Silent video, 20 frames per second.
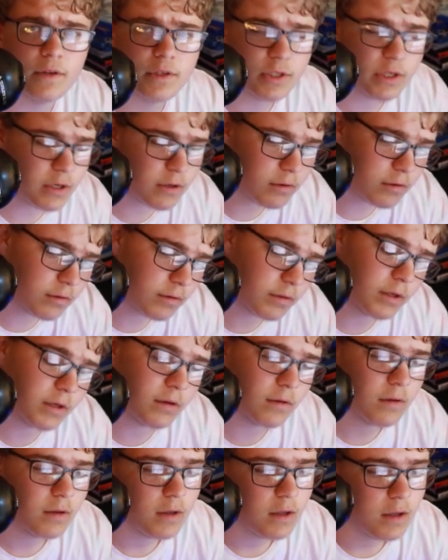the channel
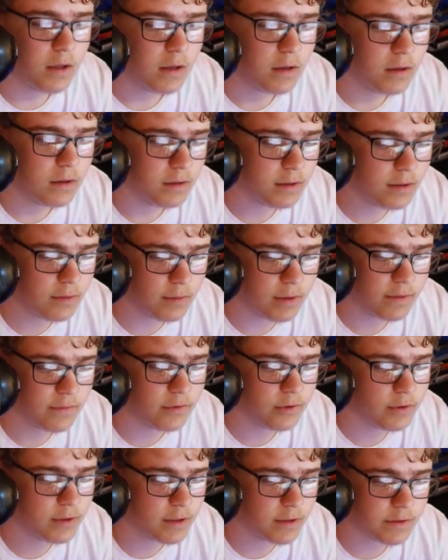thing. Yeah,
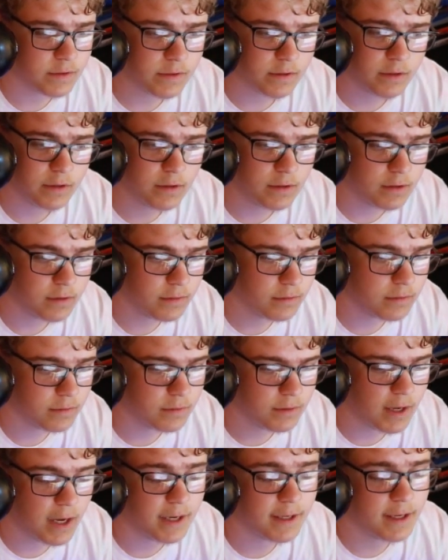whatever. Who cares? Uh,
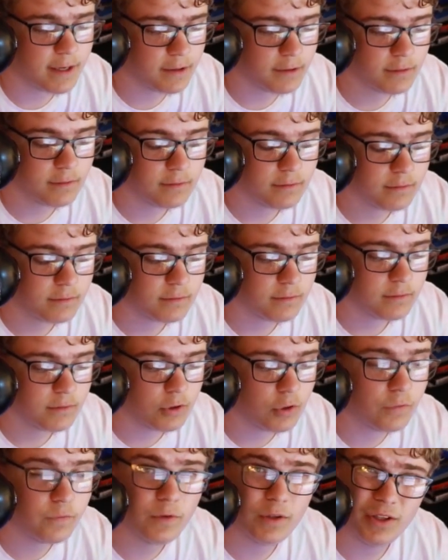I care.
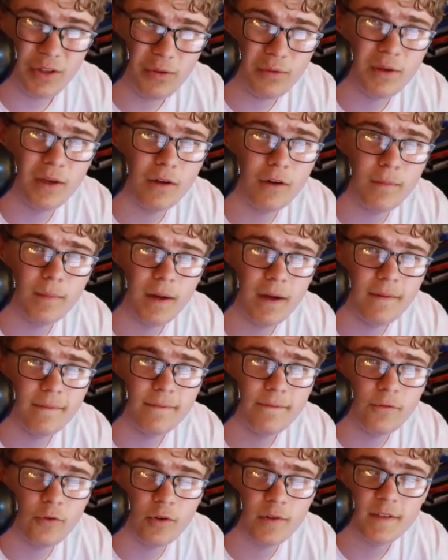Hopefully, you care
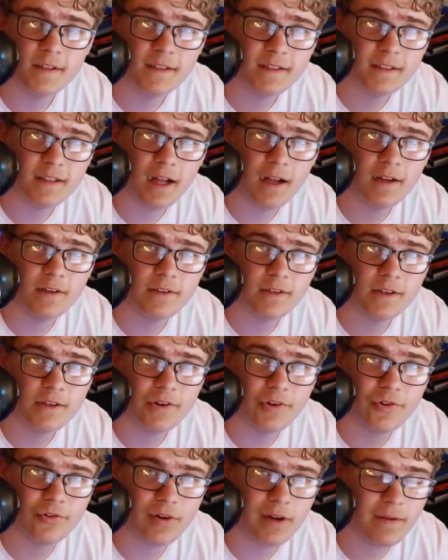about Force Nostalgia
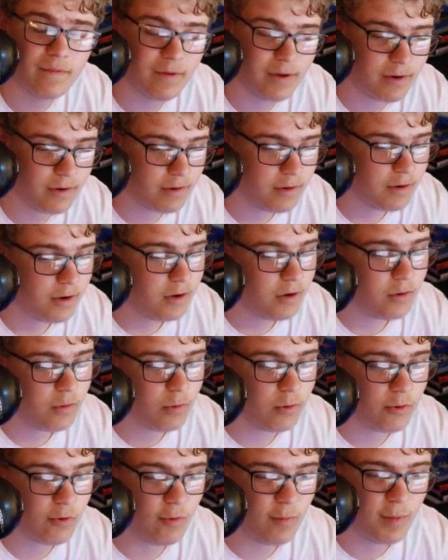and Draven,
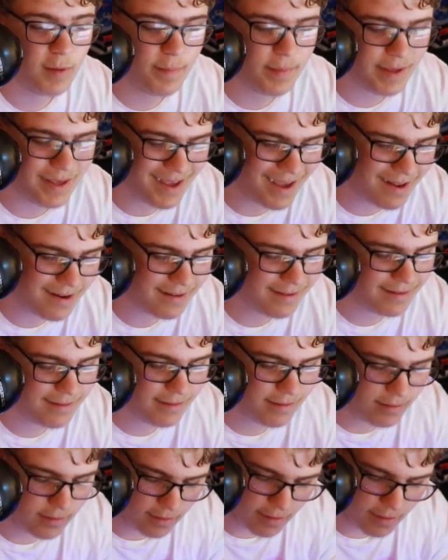or you'll be beheaded.